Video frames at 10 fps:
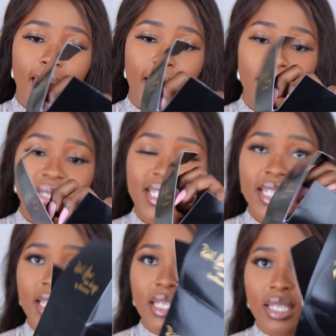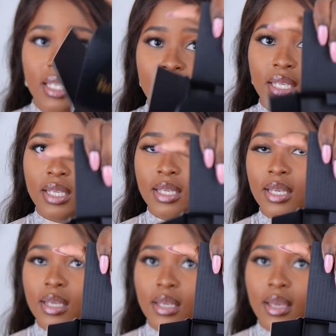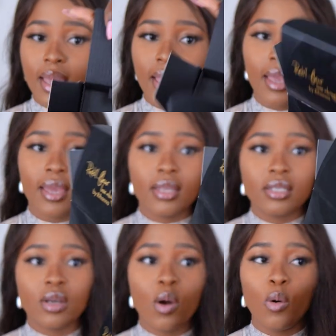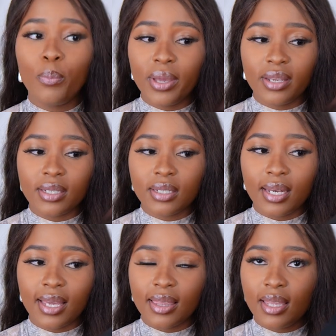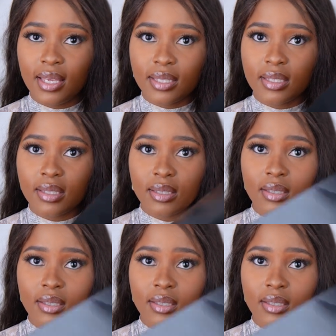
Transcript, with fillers: Empty and opened like this.